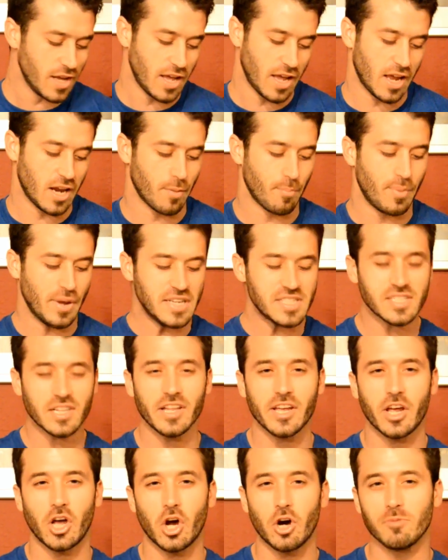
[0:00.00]
and it
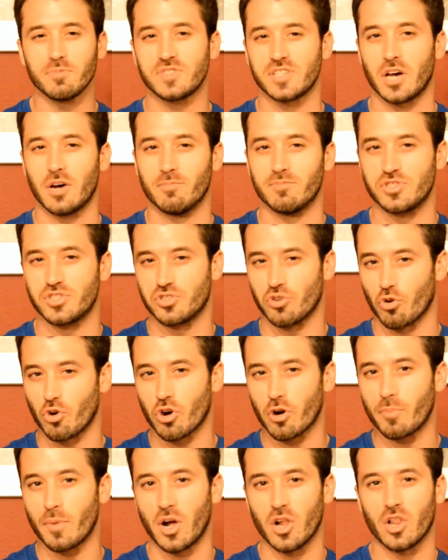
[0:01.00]
basically helps
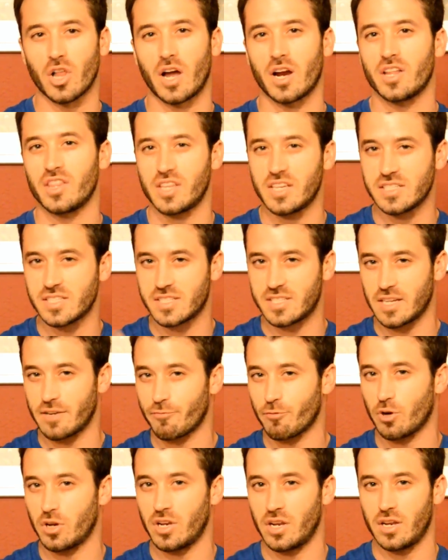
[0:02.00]
absorb a lot of these
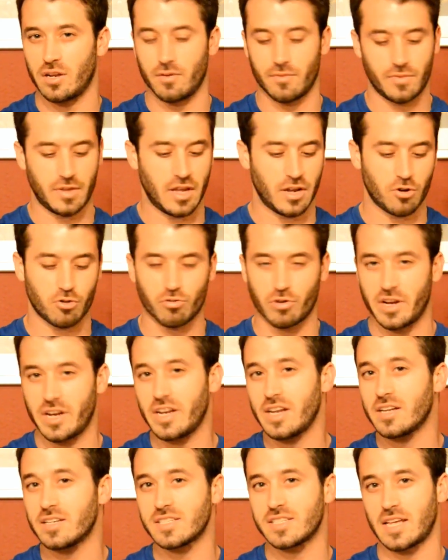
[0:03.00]
different
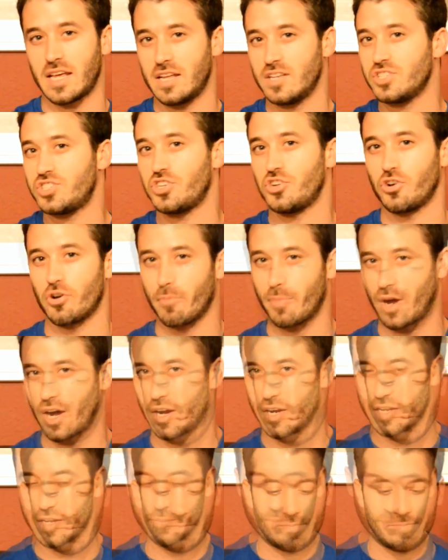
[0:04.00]
ingredients into your body.